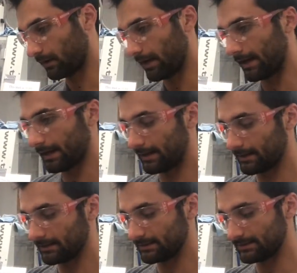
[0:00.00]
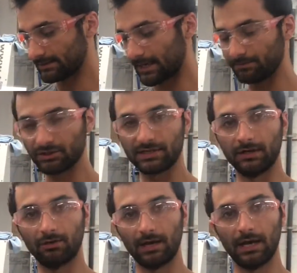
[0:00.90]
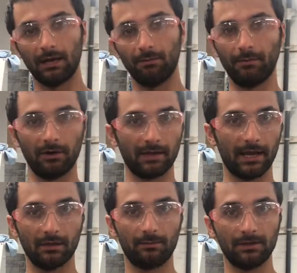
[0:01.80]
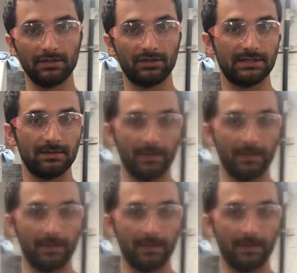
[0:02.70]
and I'm just going to grab a pair of calipers just to